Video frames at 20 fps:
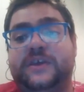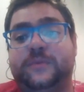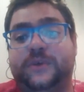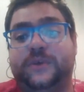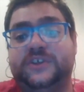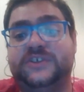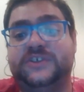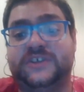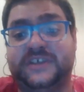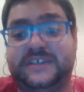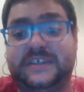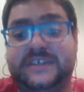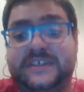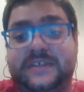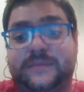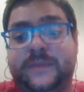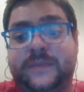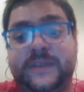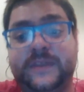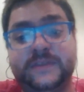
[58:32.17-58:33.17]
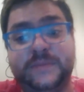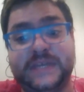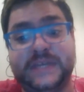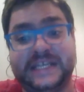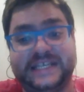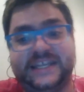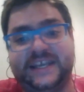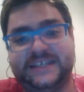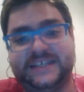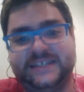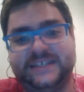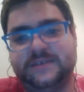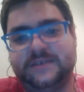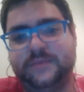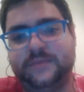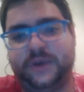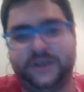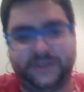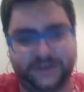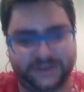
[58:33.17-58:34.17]
in which the system that's being tested
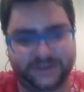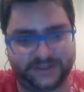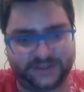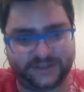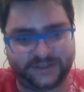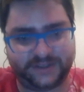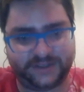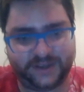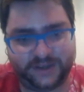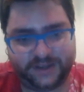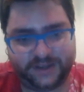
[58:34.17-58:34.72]
by this